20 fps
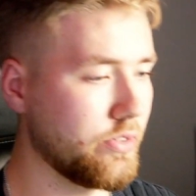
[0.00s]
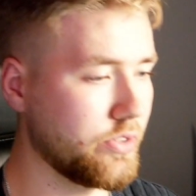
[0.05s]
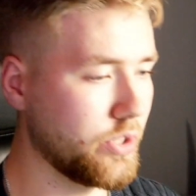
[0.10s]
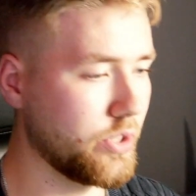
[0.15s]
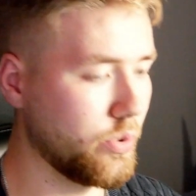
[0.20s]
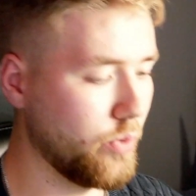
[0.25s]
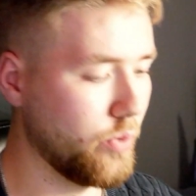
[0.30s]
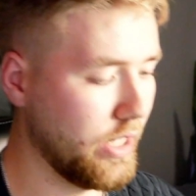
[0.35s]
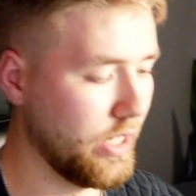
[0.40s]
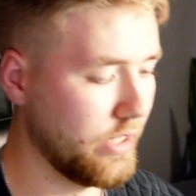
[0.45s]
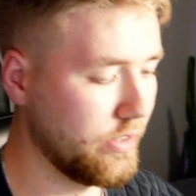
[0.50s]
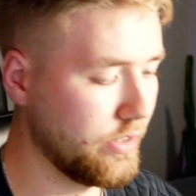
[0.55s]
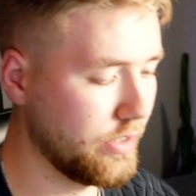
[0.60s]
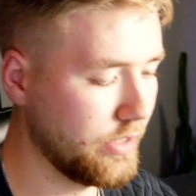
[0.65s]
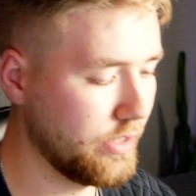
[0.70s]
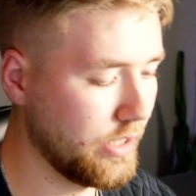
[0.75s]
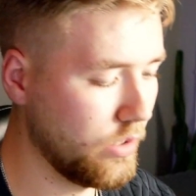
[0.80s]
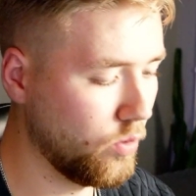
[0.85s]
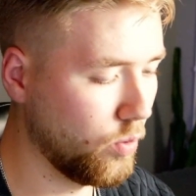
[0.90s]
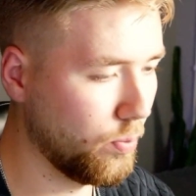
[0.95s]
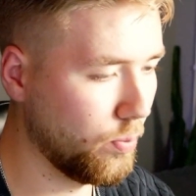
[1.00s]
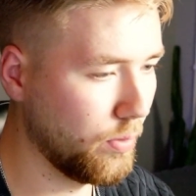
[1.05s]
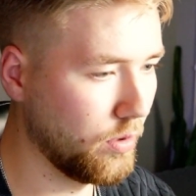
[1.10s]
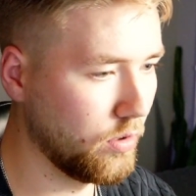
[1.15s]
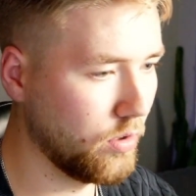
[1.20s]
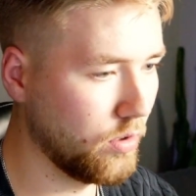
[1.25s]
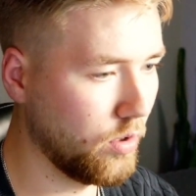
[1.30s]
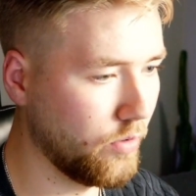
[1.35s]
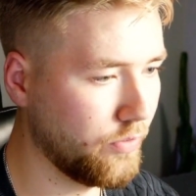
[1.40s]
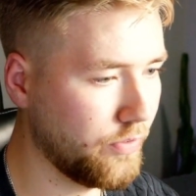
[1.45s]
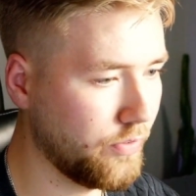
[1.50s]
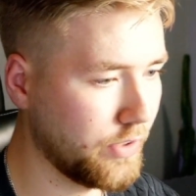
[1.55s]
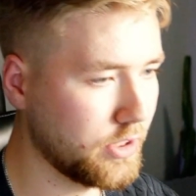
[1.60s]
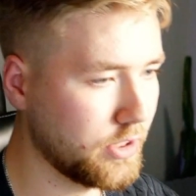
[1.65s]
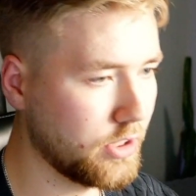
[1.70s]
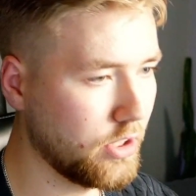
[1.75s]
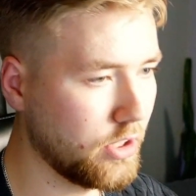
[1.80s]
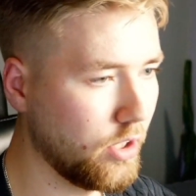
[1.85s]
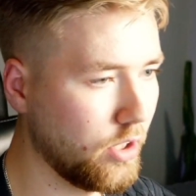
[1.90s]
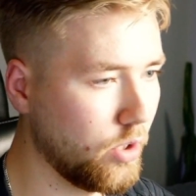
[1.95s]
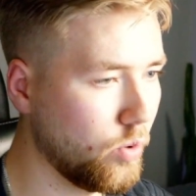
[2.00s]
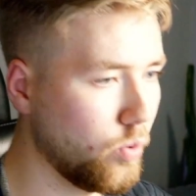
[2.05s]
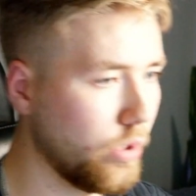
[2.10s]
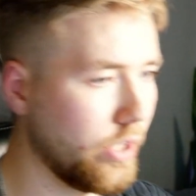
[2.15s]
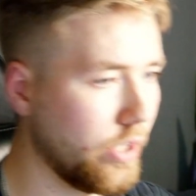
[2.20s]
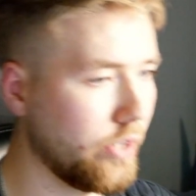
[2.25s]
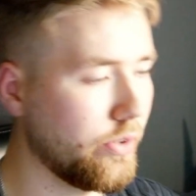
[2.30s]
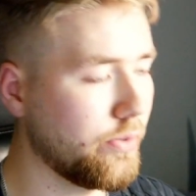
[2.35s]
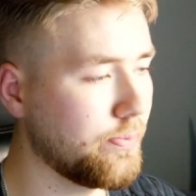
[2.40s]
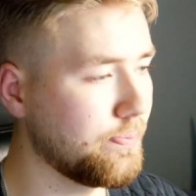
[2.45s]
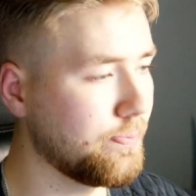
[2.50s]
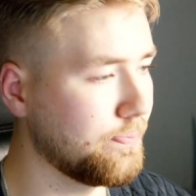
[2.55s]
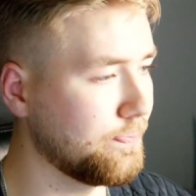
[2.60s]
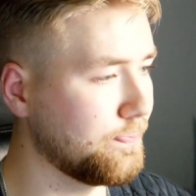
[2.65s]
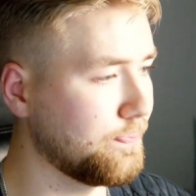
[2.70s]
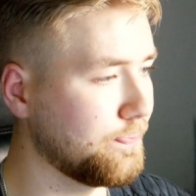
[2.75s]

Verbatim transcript: So add the normal After Effects glow here,